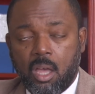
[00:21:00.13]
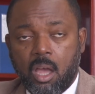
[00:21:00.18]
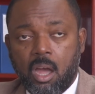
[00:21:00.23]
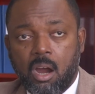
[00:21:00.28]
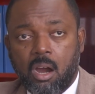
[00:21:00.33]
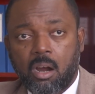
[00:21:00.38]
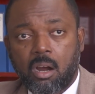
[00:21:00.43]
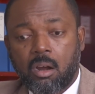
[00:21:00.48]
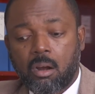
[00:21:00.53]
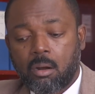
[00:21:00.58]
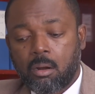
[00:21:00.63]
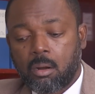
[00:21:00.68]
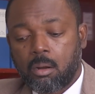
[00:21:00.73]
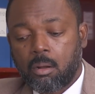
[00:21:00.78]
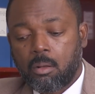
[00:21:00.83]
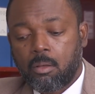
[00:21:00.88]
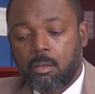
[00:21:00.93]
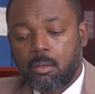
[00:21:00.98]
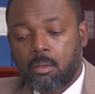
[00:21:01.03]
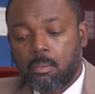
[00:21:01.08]
are
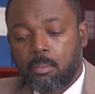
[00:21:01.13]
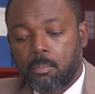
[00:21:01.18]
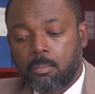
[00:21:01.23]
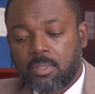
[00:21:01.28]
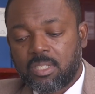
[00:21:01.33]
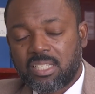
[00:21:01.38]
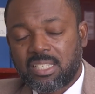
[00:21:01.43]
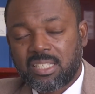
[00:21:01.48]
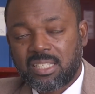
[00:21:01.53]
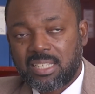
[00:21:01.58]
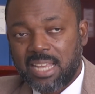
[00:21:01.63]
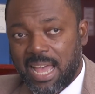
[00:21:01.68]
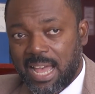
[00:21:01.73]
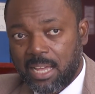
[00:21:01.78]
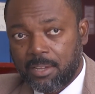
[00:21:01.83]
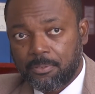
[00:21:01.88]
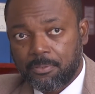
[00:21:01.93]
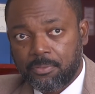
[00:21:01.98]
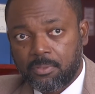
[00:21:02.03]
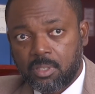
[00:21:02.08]

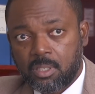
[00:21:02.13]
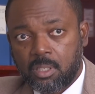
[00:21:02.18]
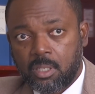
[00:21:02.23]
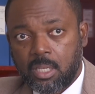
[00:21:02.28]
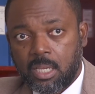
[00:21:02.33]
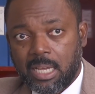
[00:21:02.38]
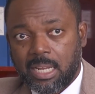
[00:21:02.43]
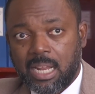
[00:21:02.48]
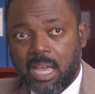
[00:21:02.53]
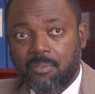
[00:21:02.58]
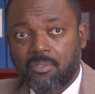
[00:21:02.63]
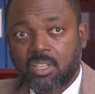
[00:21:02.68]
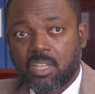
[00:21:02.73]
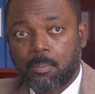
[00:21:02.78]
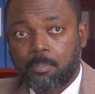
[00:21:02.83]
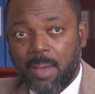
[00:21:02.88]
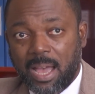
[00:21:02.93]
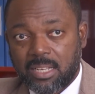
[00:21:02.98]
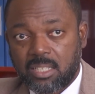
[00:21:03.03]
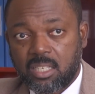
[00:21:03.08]
staffed and have the
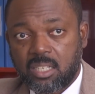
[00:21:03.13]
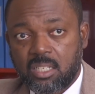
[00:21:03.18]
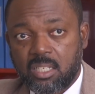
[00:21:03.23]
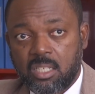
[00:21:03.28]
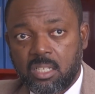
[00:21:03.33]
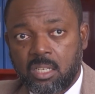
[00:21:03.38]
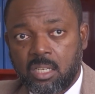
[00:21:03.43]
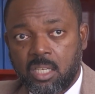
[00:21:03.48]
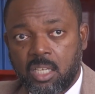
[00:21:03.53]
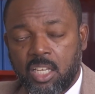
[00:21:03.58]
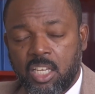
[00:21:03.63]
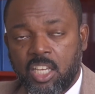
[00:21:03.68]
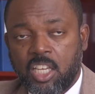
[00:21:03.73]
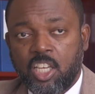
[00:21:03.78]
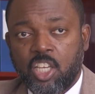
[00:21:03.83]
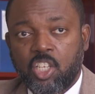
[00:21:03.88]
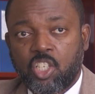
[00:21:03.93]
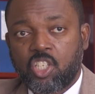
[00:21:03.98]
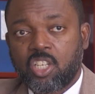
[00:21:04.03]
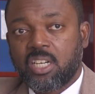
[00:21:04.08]
capacity
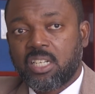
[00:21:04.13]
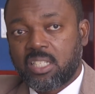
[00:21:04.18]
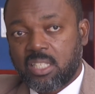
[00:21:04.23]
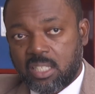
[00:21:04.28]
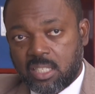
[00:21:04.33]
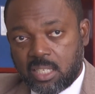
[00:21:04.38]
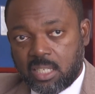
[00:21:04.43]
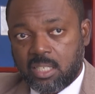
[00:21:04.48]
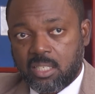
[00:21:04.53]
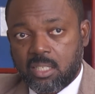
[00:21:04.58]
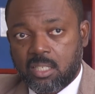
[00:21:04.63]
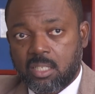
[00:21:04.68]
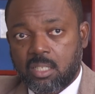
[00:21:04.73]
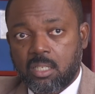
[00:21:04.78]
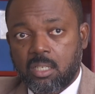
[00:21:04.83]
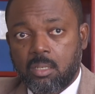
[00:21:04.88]
to assist